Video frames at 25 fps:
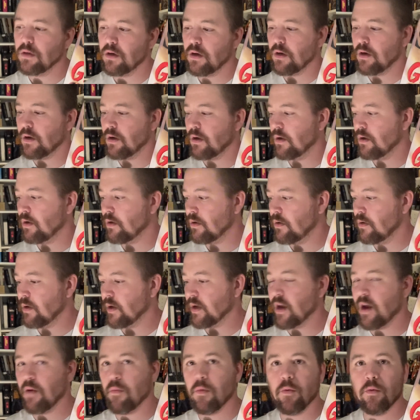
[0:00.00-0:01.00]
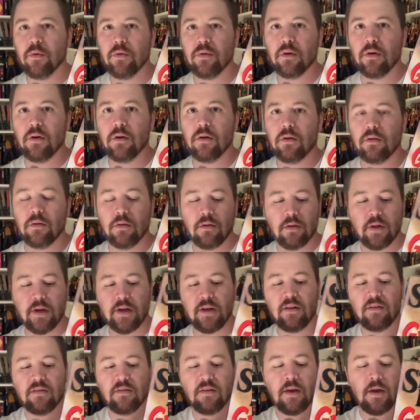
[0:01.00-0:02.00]
I can't remember the
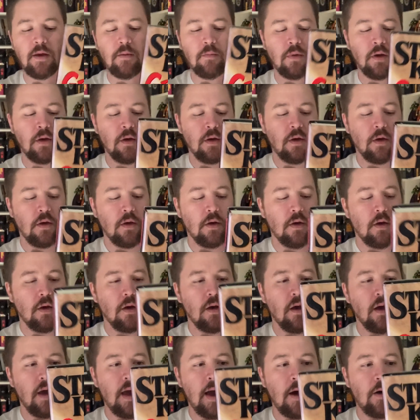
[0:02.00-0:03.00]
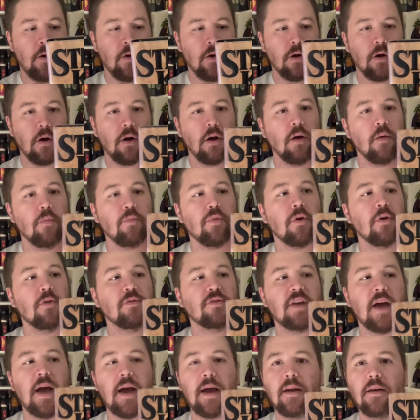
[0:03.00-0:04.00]
lady's name, our
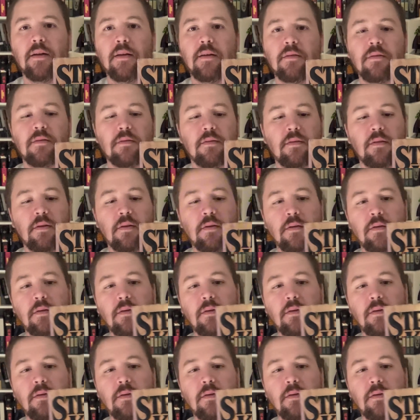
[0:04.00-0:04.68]
protagonist